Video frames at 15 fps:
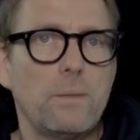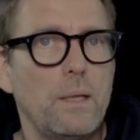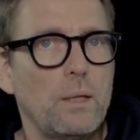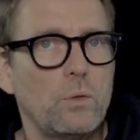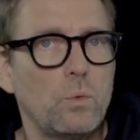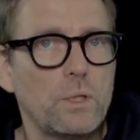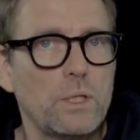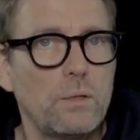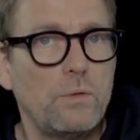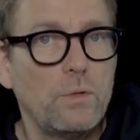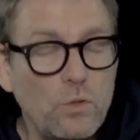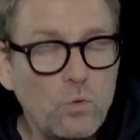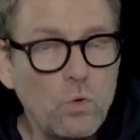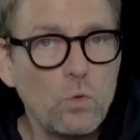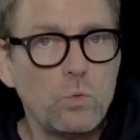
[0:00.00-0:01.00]
And whatever
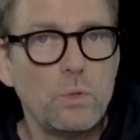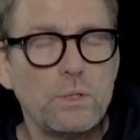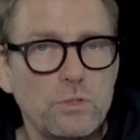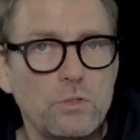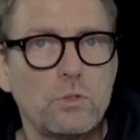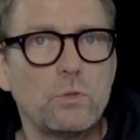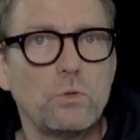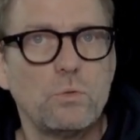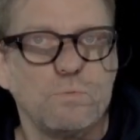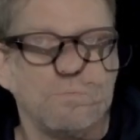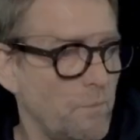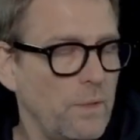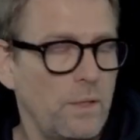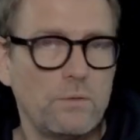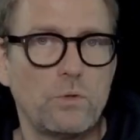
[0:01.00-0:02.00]
you always do,
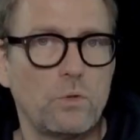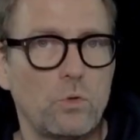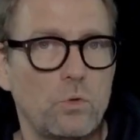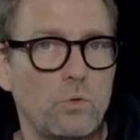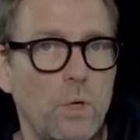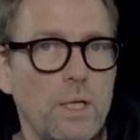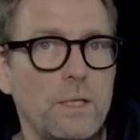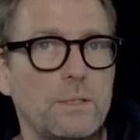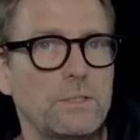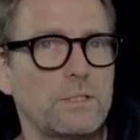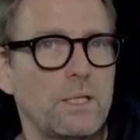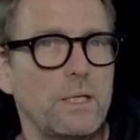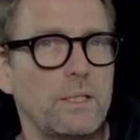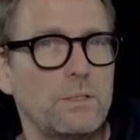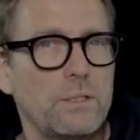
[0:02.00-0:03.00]
if your grind
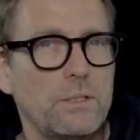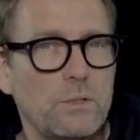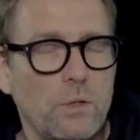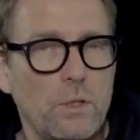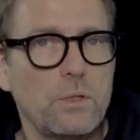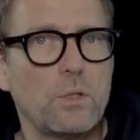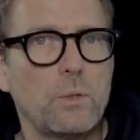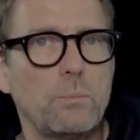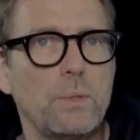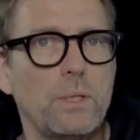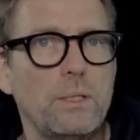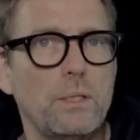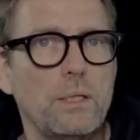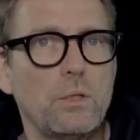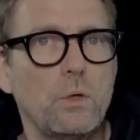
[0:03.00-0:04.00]
size is not
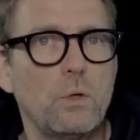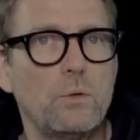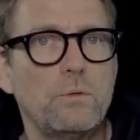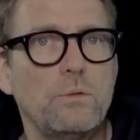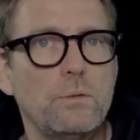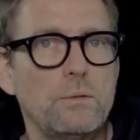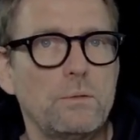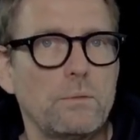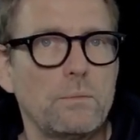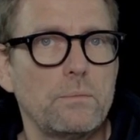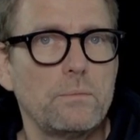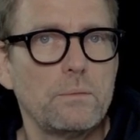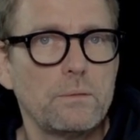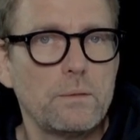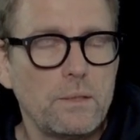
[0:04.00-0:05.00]
completely off,
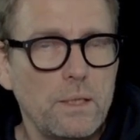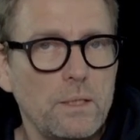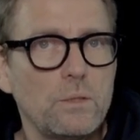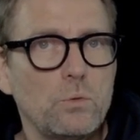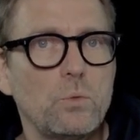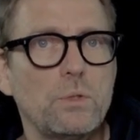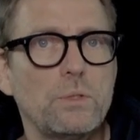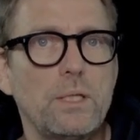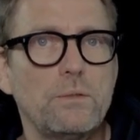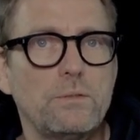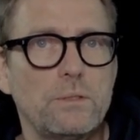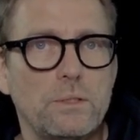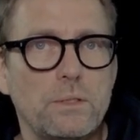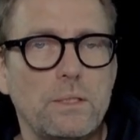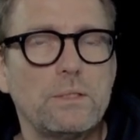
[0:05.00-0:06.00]
then it will
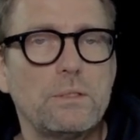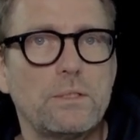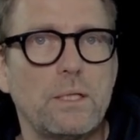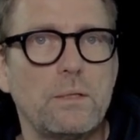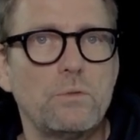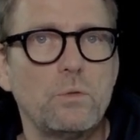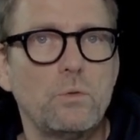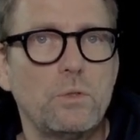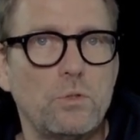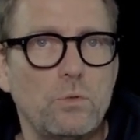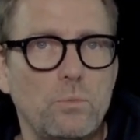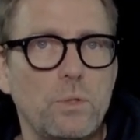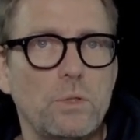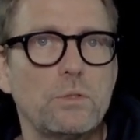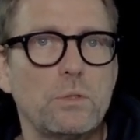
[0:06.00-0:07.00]
definitely save your
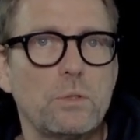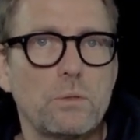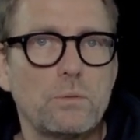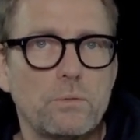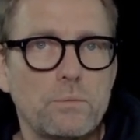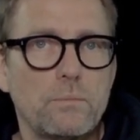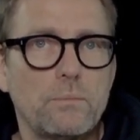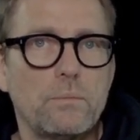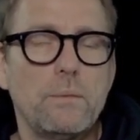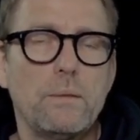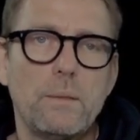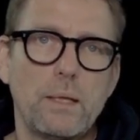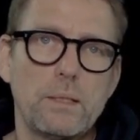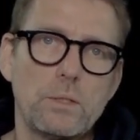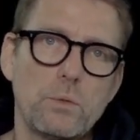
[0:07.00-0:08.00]
espresso. And the